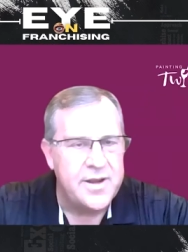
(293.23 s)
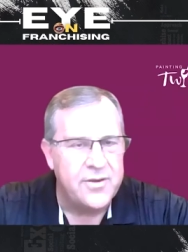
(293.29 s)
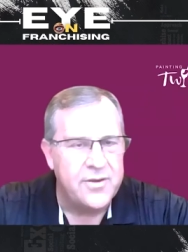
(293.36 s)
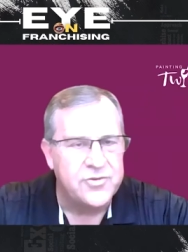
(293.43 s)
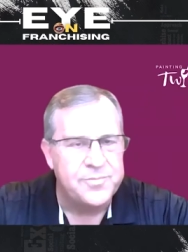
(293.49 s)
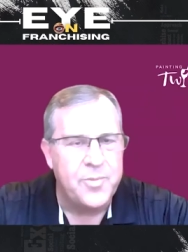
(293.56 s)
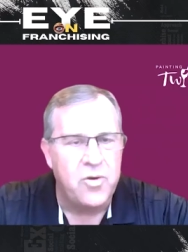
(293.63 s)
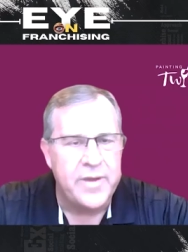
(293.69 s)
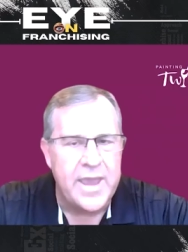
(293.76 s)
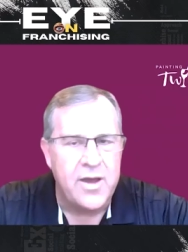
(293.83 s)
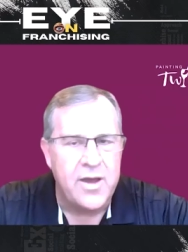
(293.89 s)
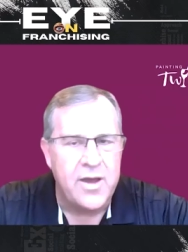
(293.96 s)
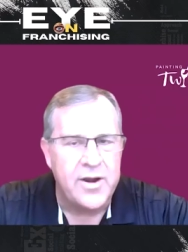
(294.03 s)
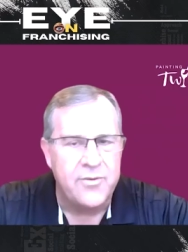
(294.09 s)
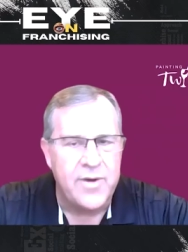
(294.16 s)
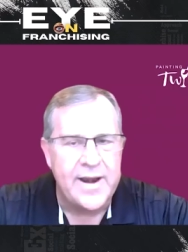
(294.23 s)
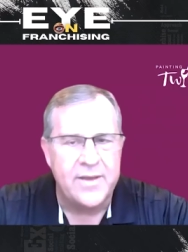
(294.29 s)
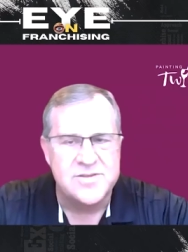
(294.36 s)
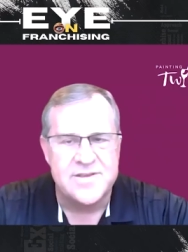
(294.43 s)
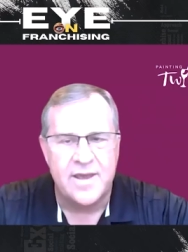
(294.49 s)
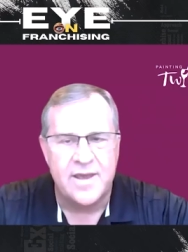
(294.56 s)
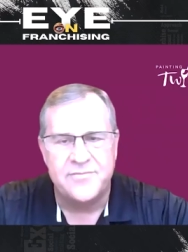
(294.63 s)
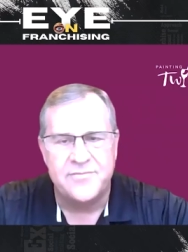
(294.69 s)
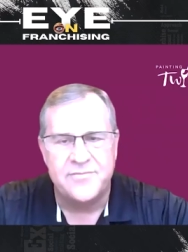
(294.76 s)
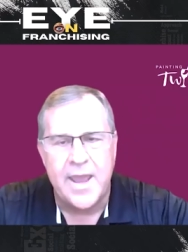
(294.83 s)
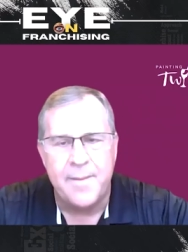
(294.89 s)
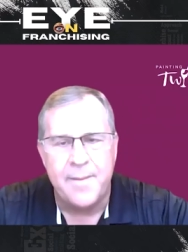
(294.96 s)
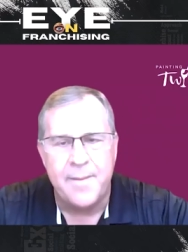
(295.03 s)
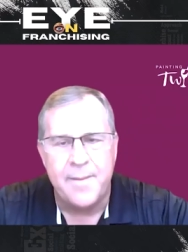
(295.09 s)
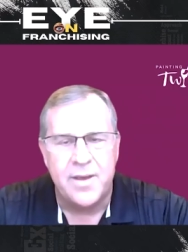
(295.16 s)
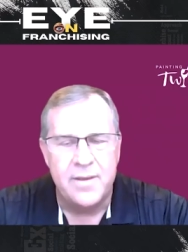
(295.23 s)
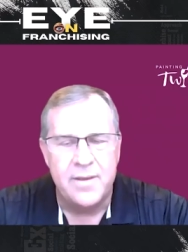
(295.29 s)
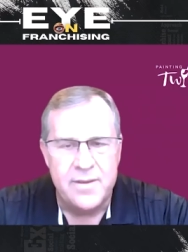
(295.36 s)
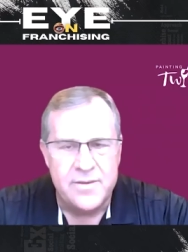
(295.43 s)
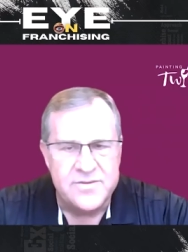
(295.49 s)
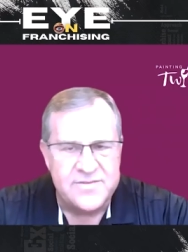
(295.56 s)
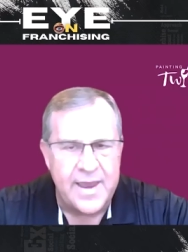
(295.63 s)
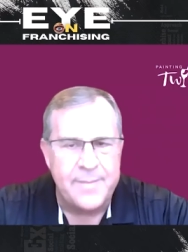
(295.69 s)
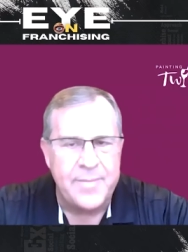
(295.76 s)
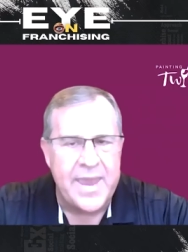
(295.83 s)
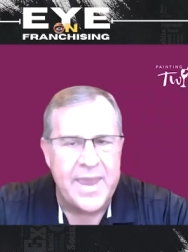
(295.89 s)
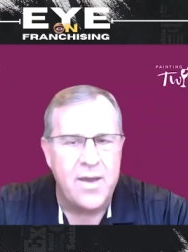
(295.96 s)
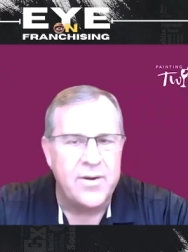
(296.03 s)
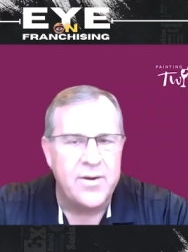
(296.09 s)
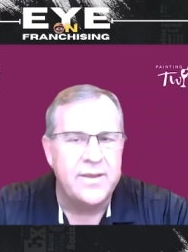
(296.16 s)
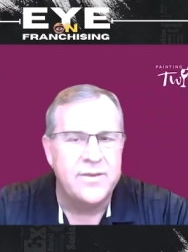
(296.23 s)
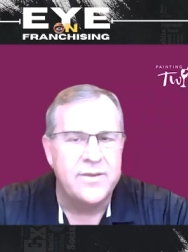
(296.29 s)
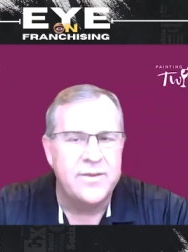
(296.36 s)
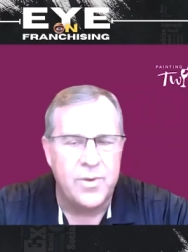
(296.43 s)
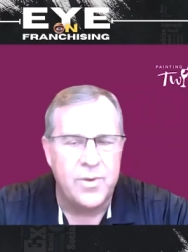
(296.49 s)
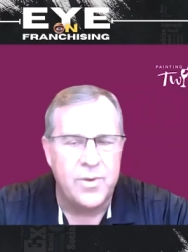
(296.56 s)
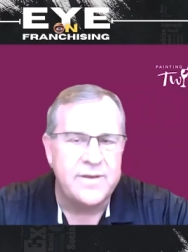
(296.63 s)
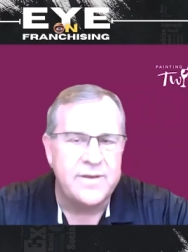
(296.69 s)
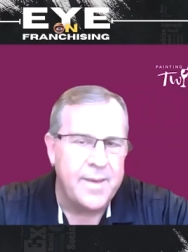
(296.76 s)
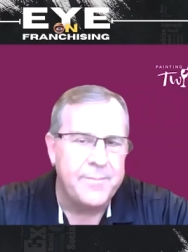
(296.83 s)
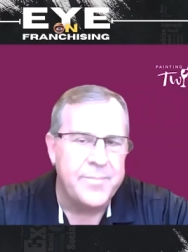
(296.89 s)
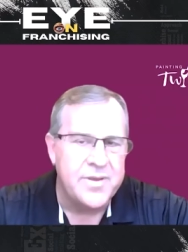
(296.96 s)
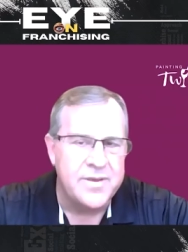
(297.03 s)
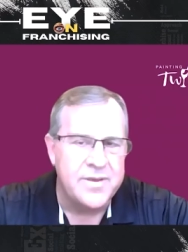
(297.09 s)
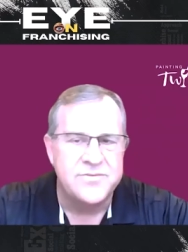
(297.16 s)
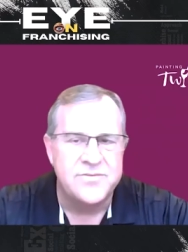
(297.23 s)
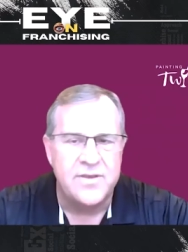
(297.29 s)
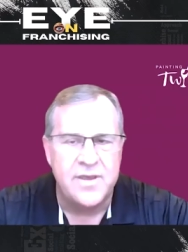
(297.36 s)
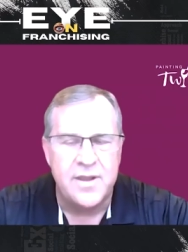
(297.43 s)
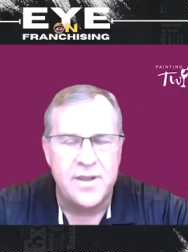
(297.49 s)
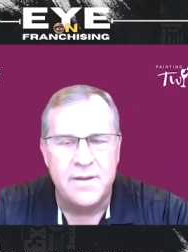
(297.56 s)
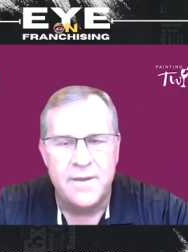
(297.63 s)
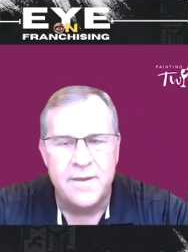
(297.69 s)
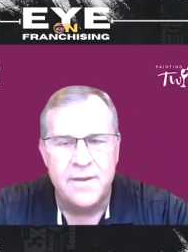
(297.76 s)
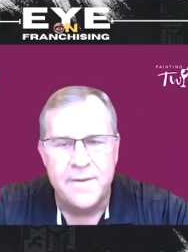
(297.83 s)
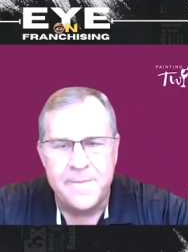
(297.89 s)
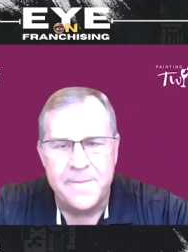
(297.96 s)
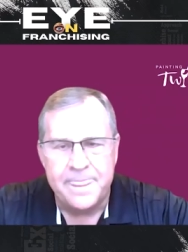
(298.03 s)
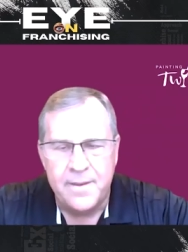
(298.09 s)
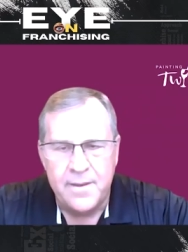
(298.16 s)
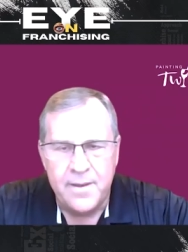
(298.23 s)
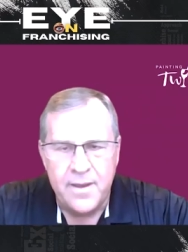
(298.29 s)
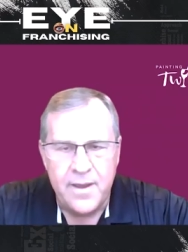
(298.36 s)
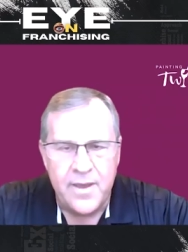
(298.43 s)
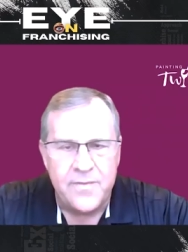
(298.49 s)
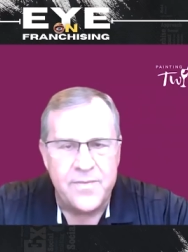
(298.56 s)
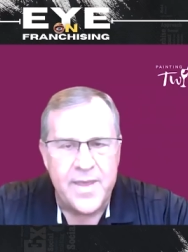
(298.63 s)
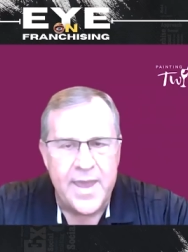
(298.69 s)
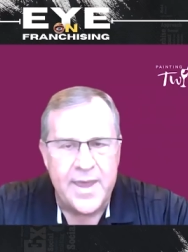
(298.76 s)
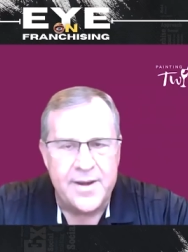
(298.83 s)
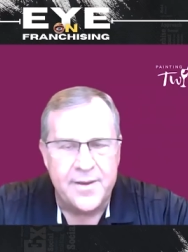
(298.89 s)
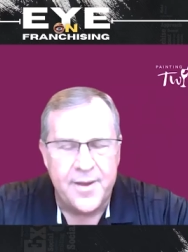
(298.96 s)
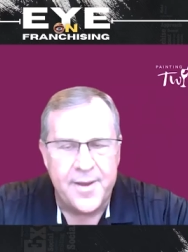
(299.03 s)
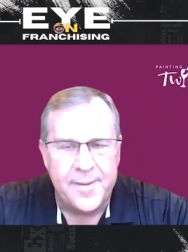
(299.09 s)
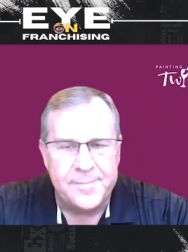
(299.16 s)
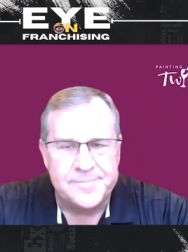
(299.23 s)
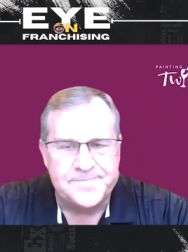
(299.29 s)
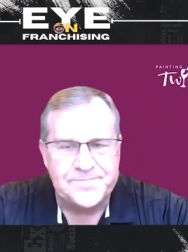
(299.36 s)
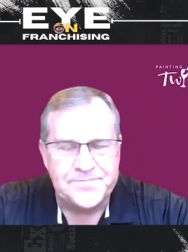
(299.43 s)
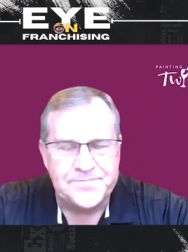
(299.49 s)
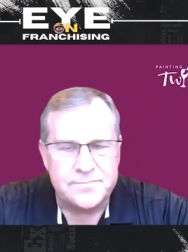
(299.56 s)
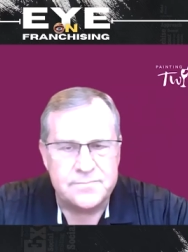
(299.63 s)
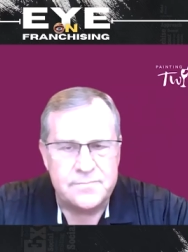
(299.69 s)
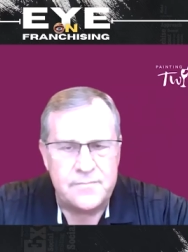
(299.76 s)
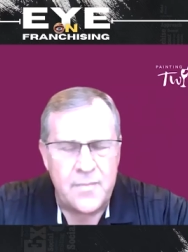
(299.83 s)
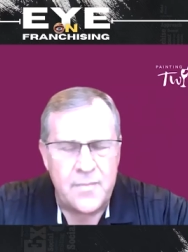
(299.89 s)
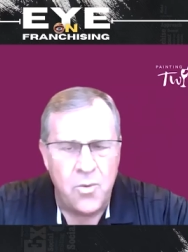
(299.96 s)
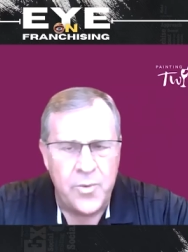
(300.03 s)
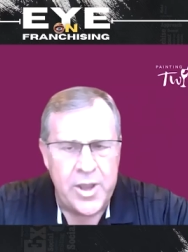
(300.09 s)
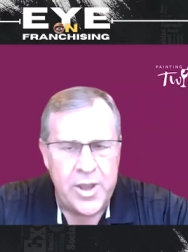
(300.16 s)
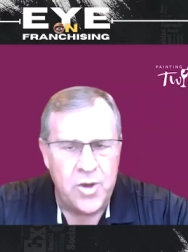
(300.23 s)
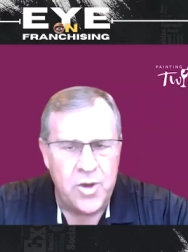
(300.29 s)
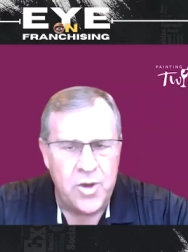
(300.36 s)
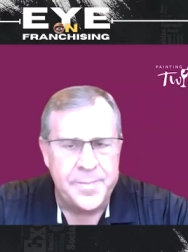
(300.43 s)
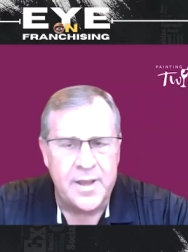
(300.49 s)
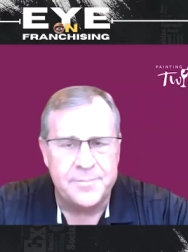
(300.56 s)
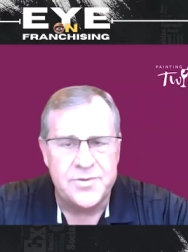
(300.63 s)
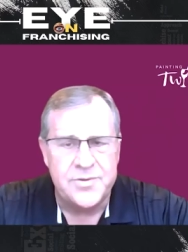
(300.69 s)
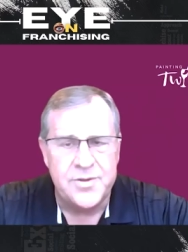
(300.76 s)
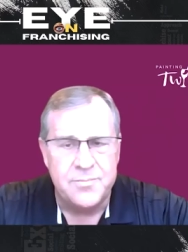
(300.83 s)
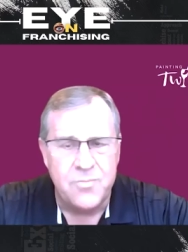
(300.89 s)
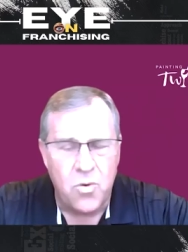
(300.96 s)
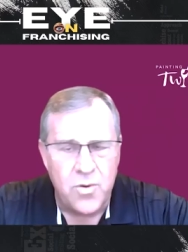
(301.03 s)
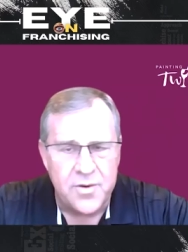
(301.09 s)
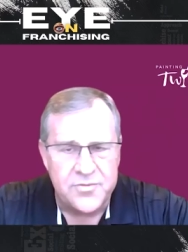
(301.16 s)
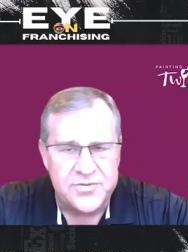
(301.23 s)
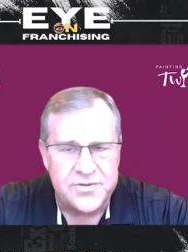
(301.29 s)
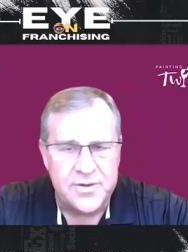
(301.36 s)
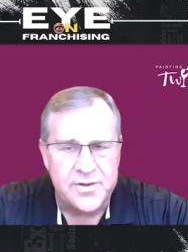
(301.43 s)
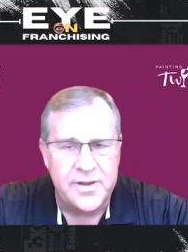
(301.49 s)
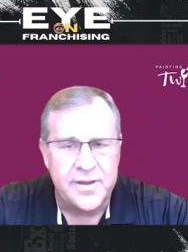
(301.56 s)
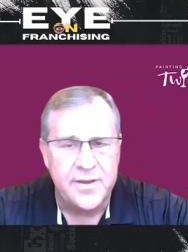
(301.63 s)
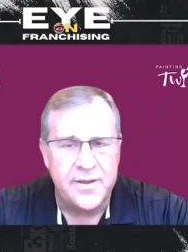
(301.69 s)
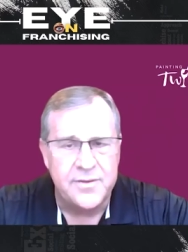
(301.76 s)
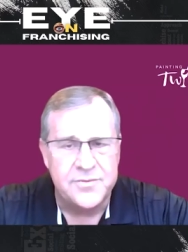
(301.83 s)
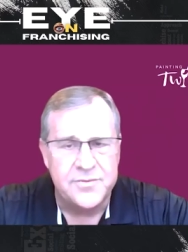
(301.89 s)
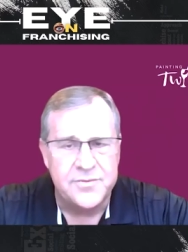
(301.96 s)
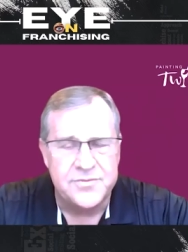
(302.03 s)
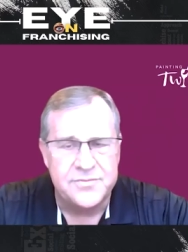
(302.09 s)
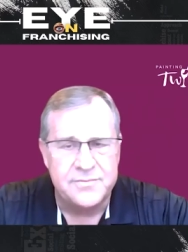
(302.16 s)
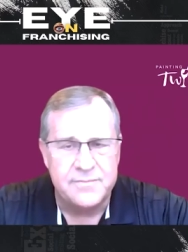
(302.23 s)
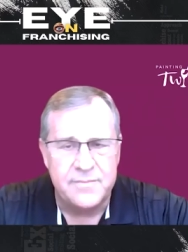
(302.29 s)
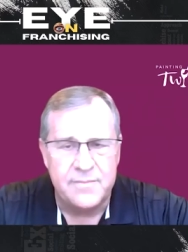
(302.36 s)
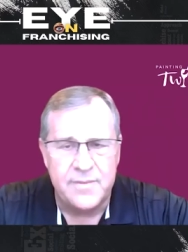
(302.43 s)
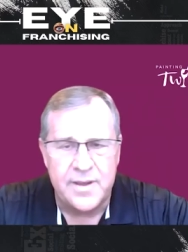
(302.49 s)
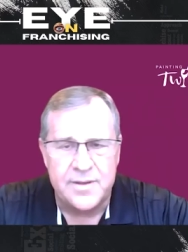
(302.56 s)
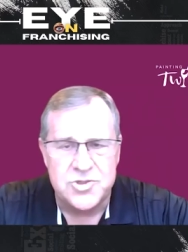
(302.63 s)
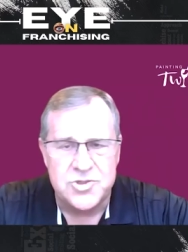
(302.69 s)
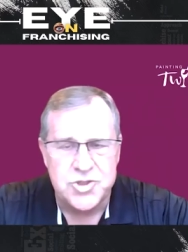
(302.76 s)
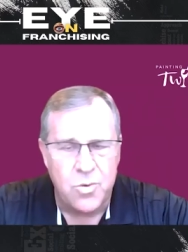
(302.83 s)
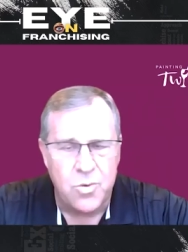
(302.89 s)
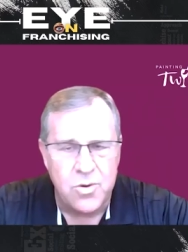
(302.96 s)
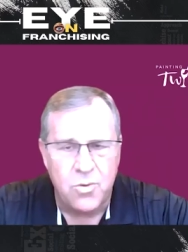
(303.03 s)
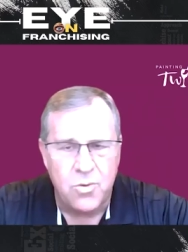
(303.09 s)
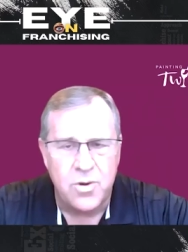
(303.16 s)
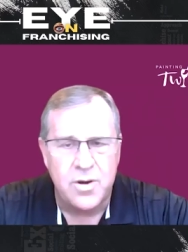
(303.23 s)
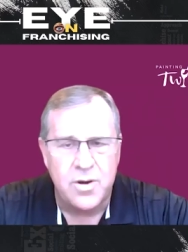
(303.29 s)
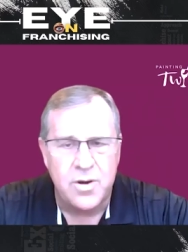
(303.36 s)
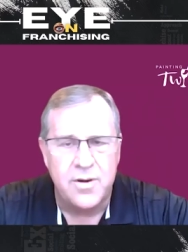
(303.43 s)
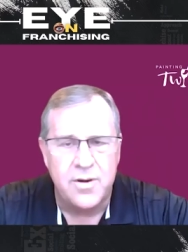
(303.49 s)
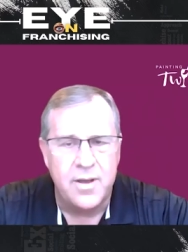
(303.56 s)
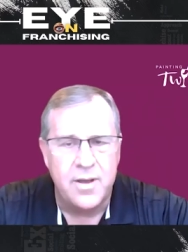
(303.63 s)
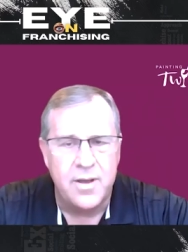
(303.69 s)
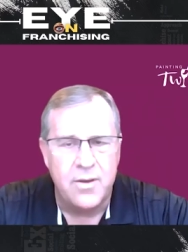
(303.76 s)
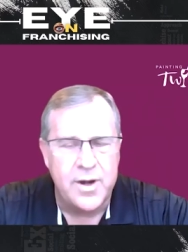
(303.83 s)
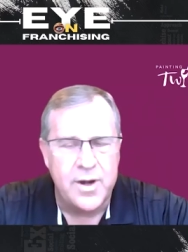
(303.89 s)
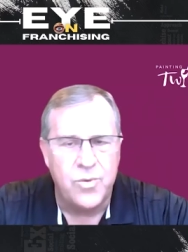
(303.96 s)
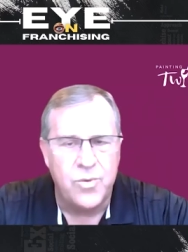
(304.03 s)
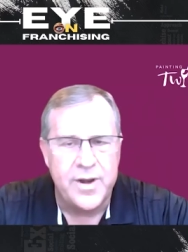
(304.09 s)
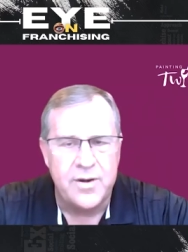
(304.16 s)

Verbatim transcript: in Hillsborough County, right outside of Tampa. Same county as what Tampa is in. And then um, we opened up two more studios in short order, uh, one in